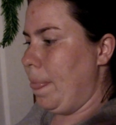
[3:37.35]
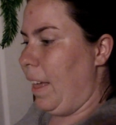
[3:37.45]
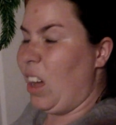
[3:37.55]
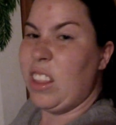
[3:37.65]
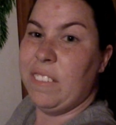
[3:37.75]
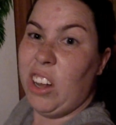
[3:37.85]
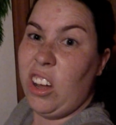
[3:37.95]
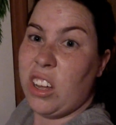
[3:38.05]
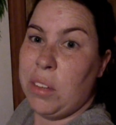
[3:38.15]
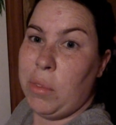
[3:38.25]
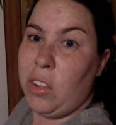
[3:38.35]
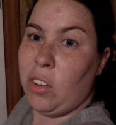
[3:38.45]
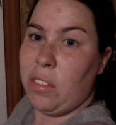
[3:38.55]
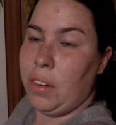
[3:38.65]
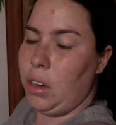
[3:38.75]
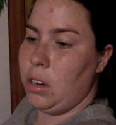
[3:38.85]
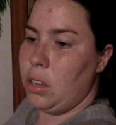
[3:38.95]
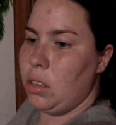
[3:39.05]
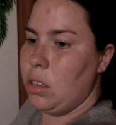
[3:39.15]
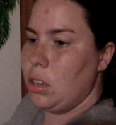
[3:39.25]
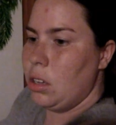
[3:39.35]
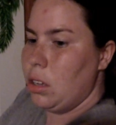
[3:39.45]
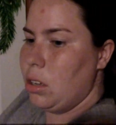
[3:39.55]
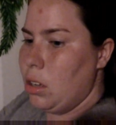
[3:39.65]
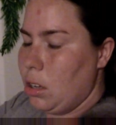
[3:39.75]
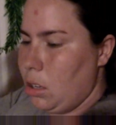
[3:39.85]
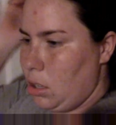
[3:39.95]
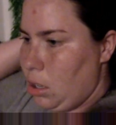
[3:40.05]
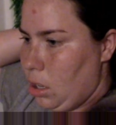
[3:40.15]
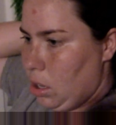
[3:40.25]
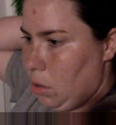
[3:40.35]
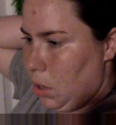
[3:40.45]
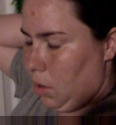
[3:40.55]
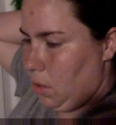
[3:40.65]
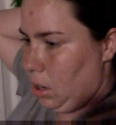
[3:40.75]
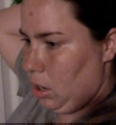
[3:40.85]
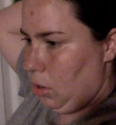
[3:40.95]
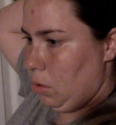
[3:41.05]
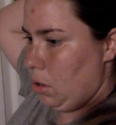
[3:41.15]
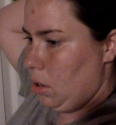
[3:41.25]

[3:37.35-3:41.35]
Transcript: I got the vlog up. That's always fun. Uh, what else did I do?